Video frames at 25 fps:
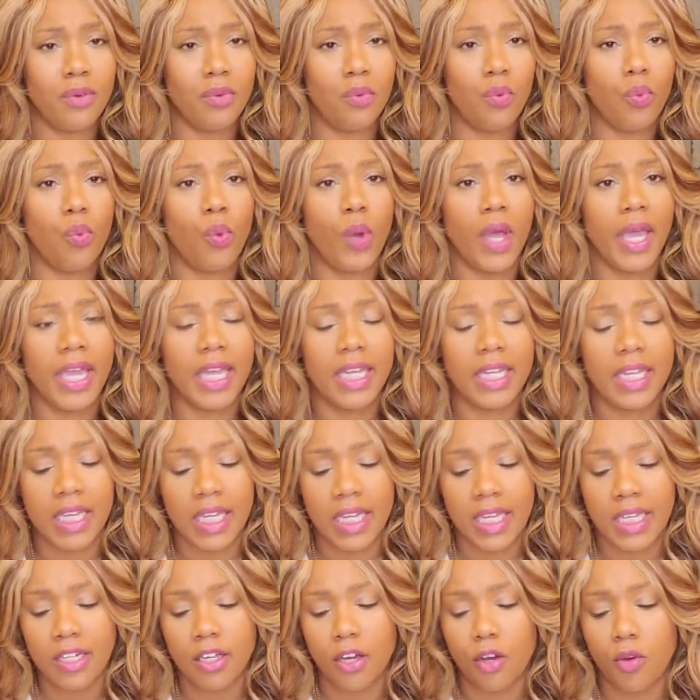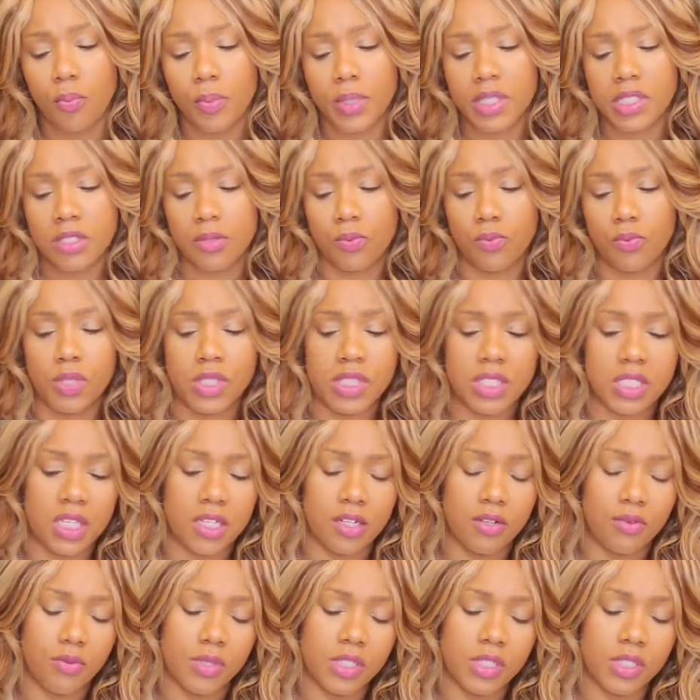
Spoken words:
waiting, hoping someone's going to